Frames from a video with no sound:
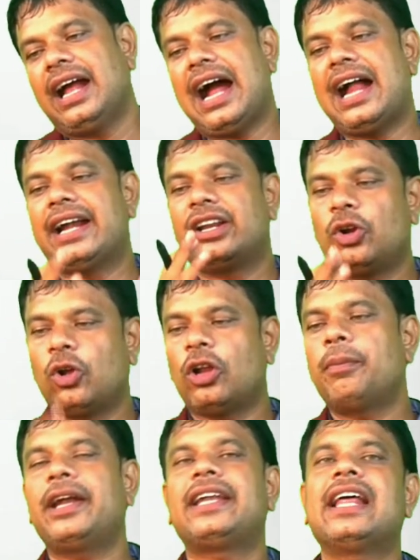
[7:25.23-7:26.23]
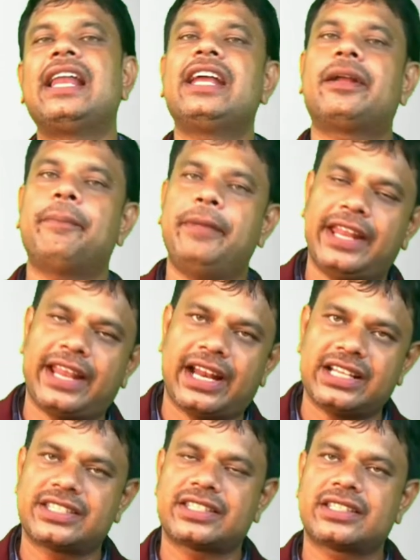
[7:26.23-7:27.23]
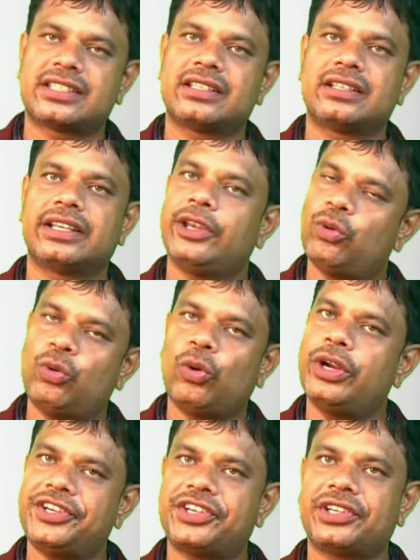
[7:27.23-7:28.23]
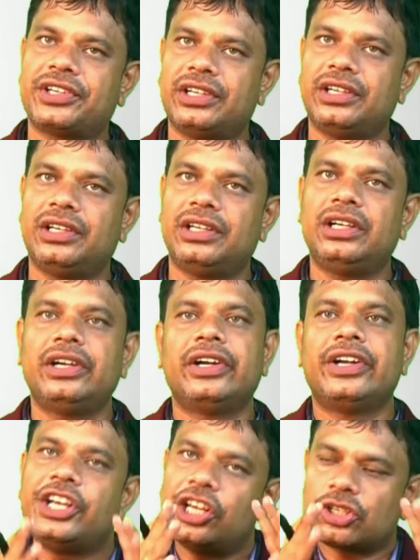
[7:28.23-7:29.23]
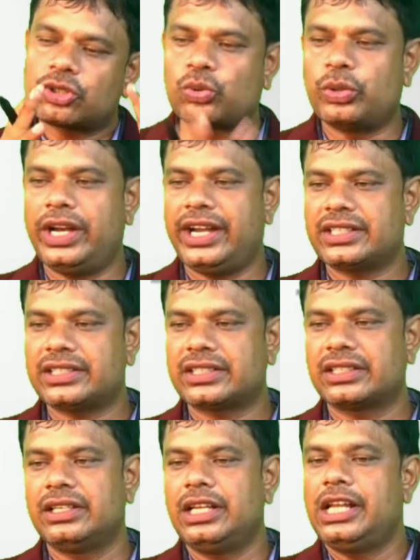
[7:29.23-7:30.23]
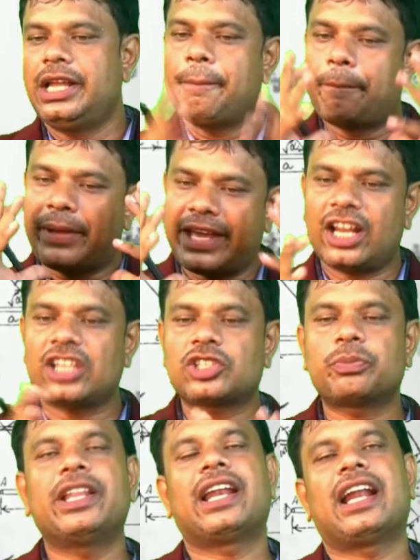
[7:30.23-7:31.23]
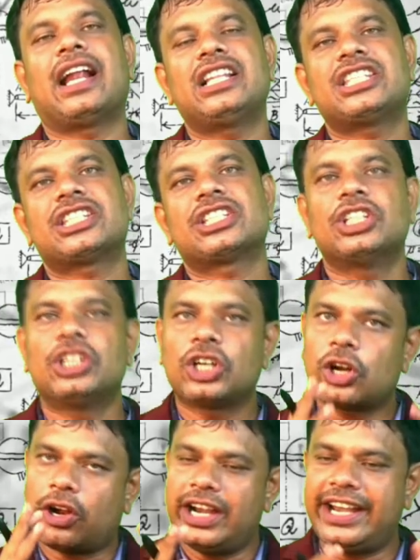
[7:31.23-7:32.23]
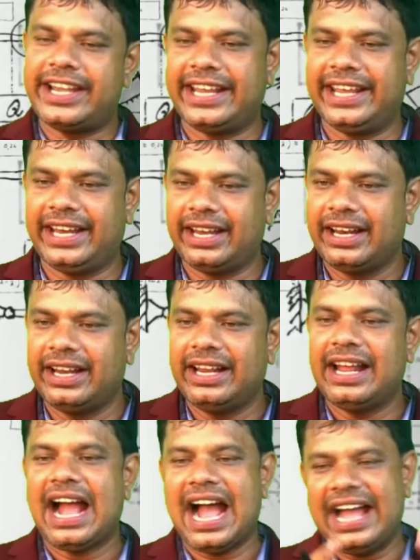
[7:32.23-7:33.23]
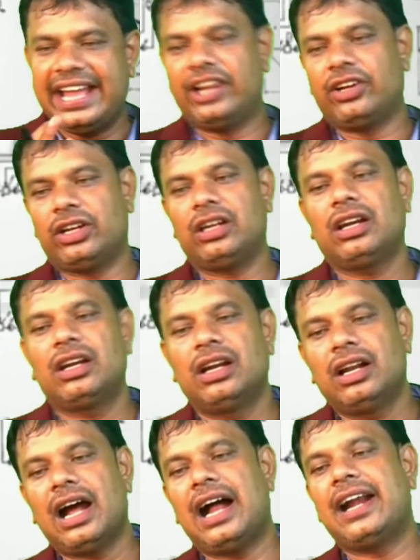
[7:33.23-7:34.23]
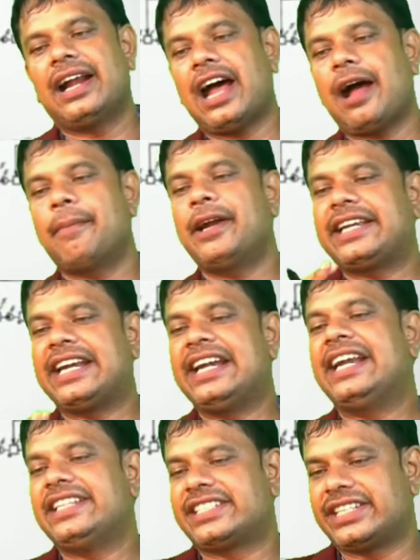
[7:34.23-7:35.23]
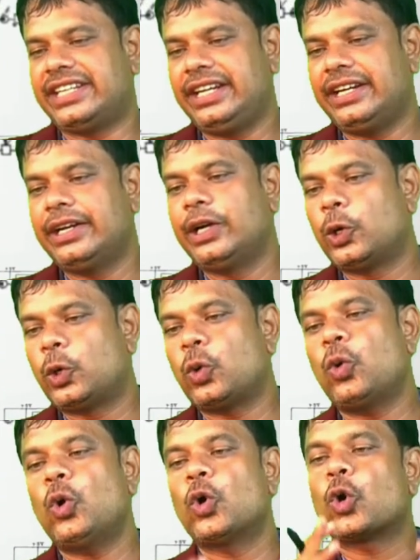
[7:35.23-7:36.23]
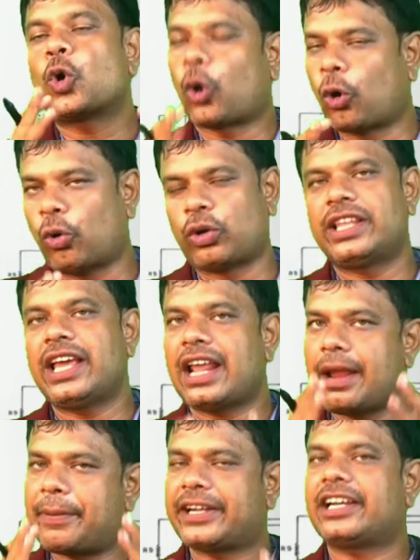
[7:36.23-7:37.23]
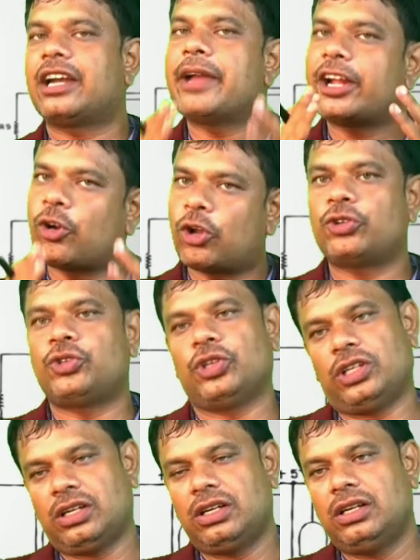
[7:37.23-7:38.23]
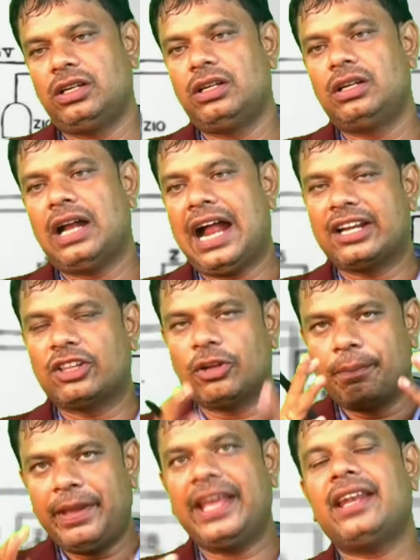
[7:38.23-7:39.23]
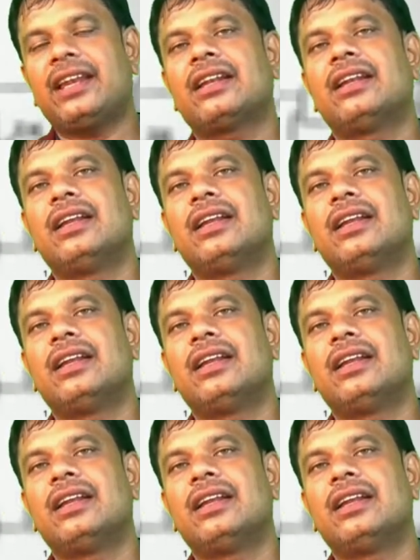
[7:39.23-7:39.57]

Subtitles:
and non-metallic minerals. You know it. Dear students, ferrous minerals contain iron and have a tendency to corrode. They are affected by corrosion, and the main